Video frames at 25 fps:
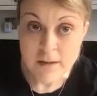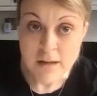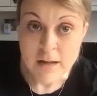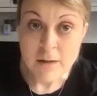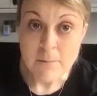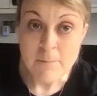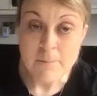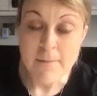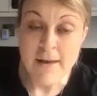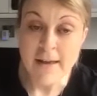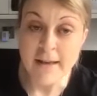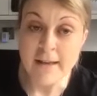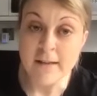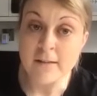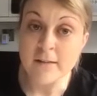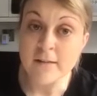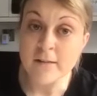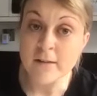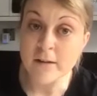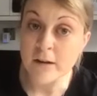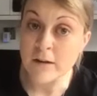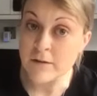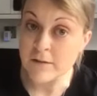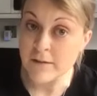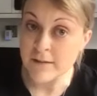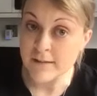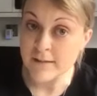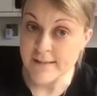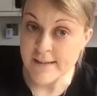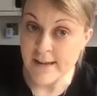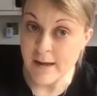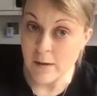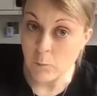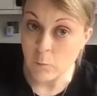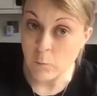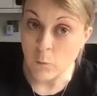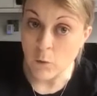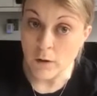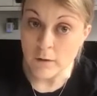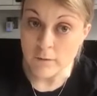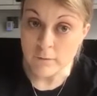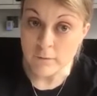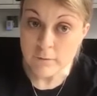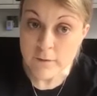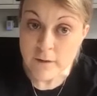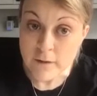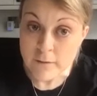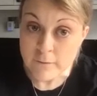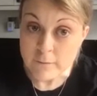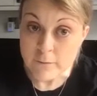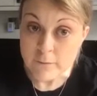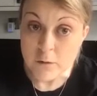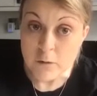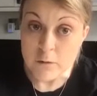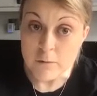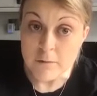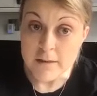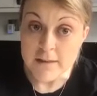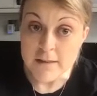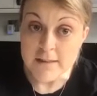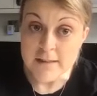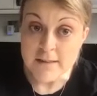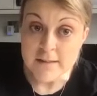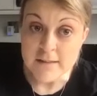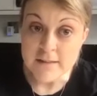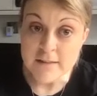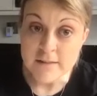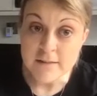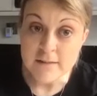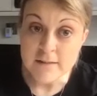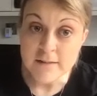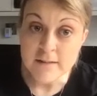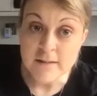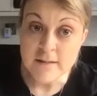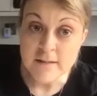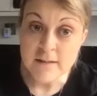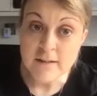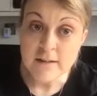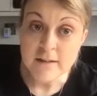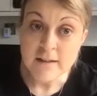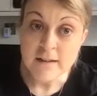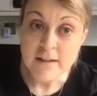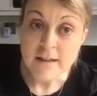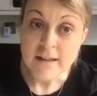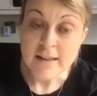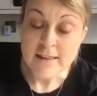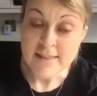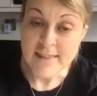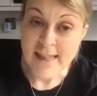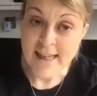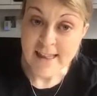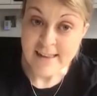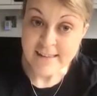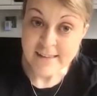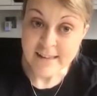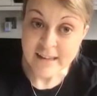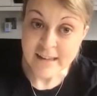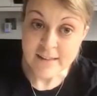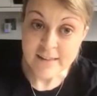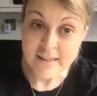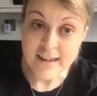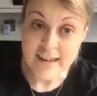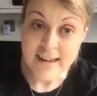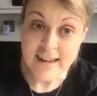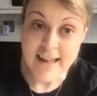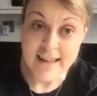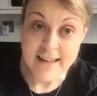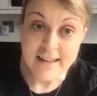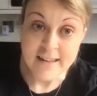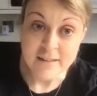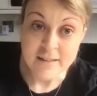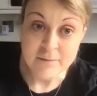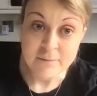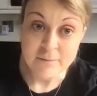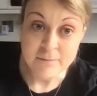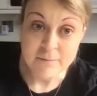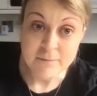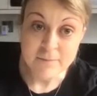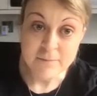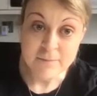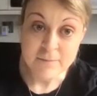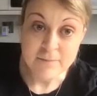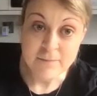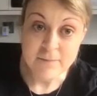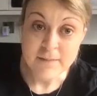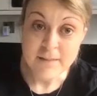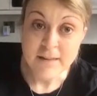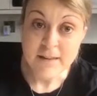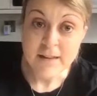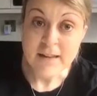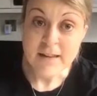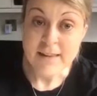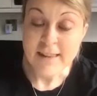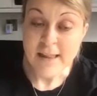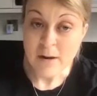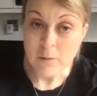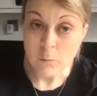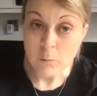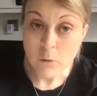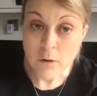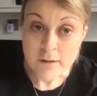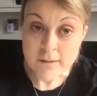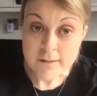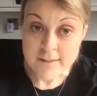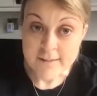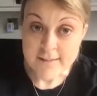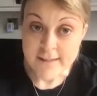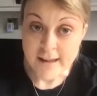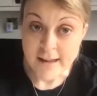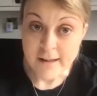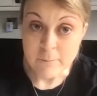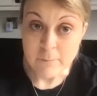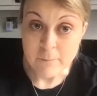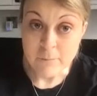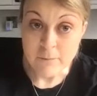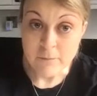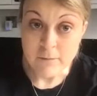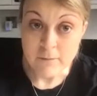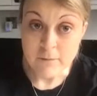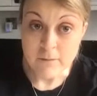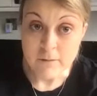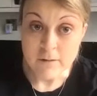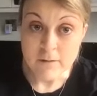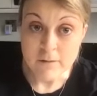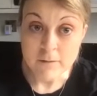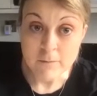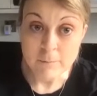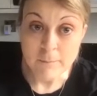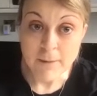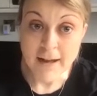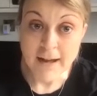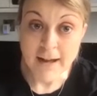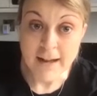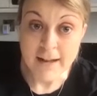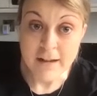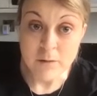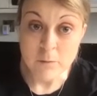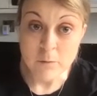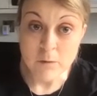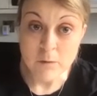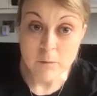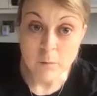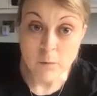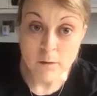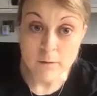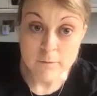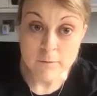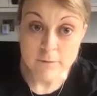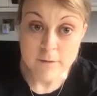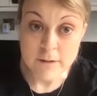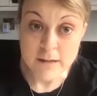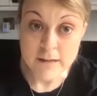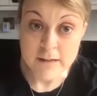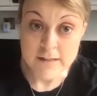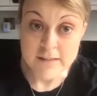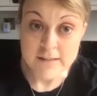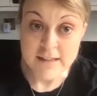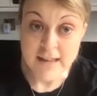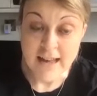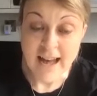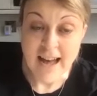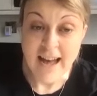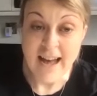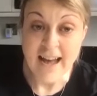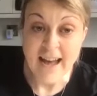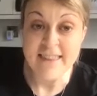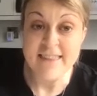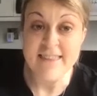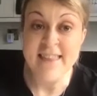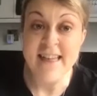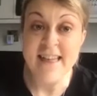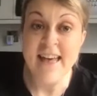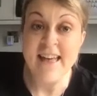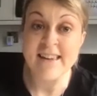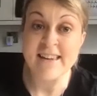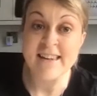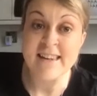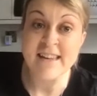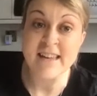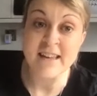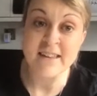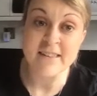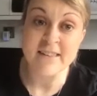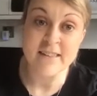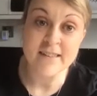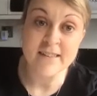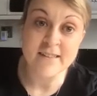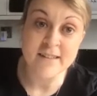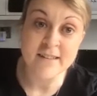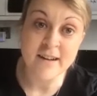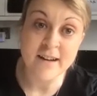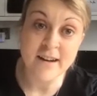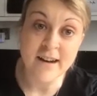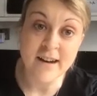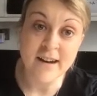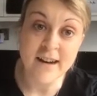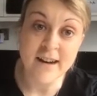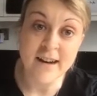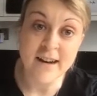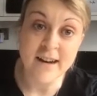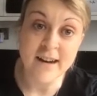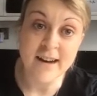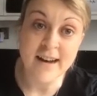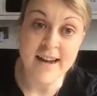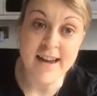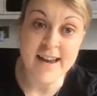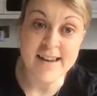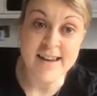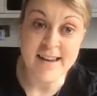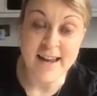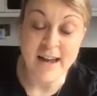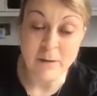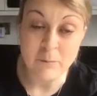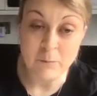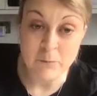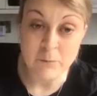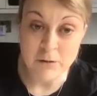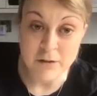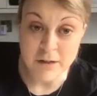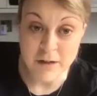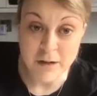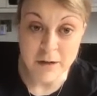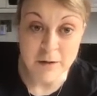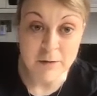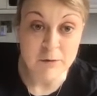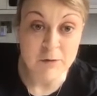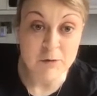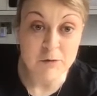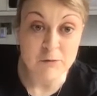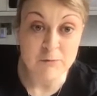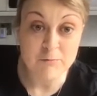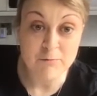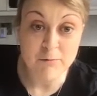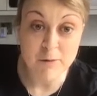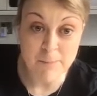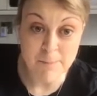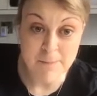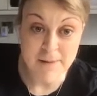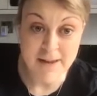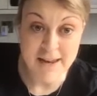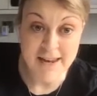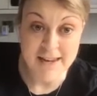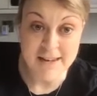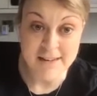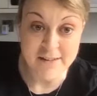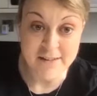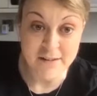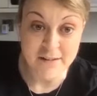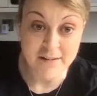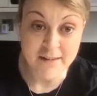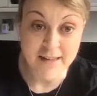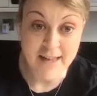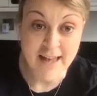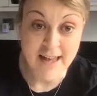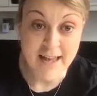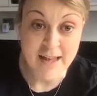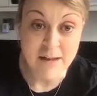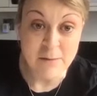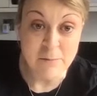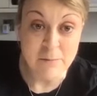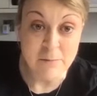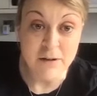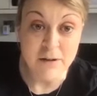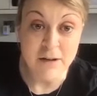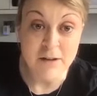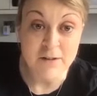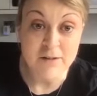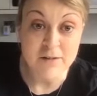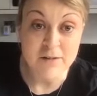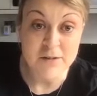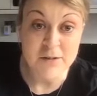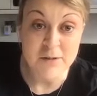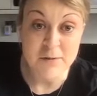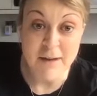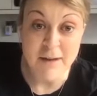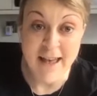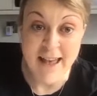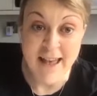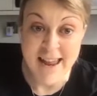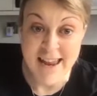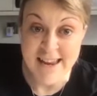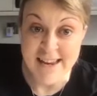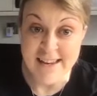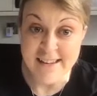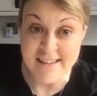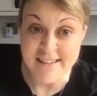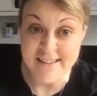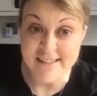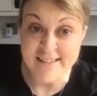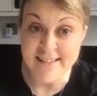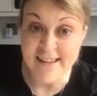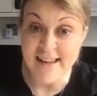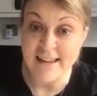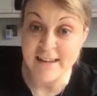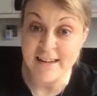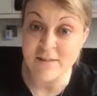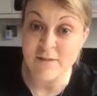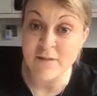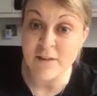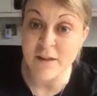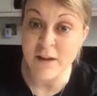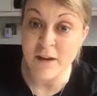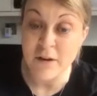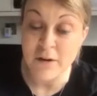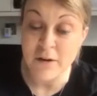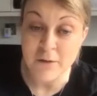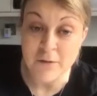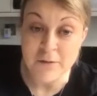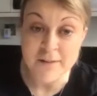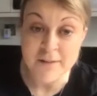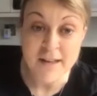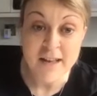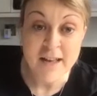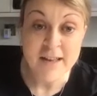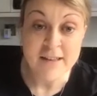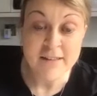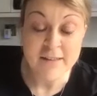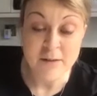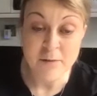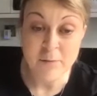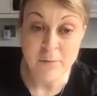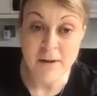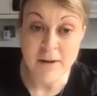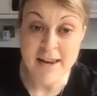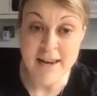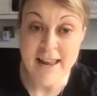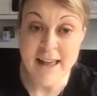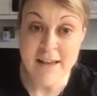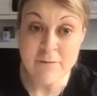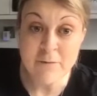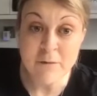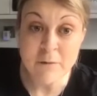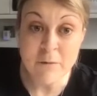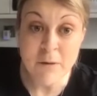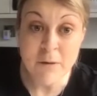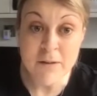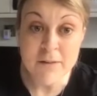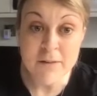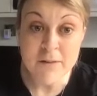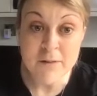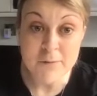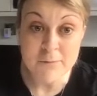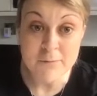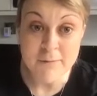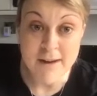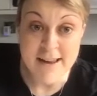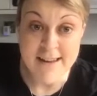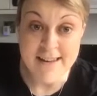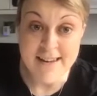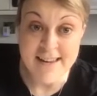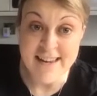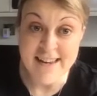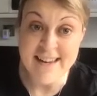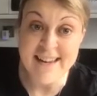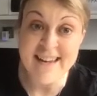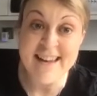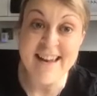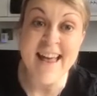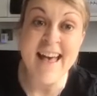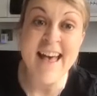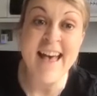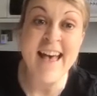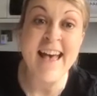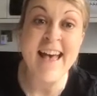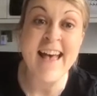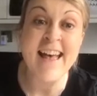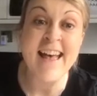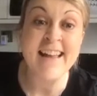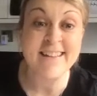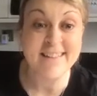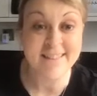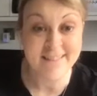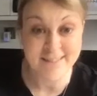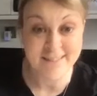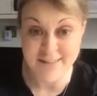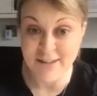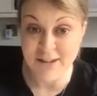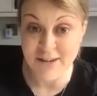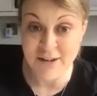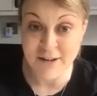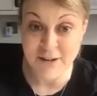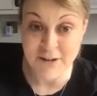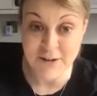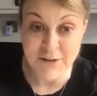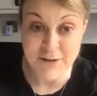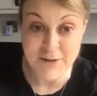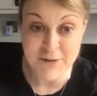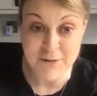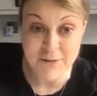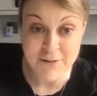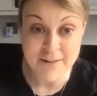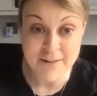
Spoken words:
Megan's going to step 1 foot forwards, then the other leg, then 1 step back with 1 foot, and then the other side. And we're going to repeat, okay? We're going to do 8 to 10 of those. So when everyone's ready, let's go.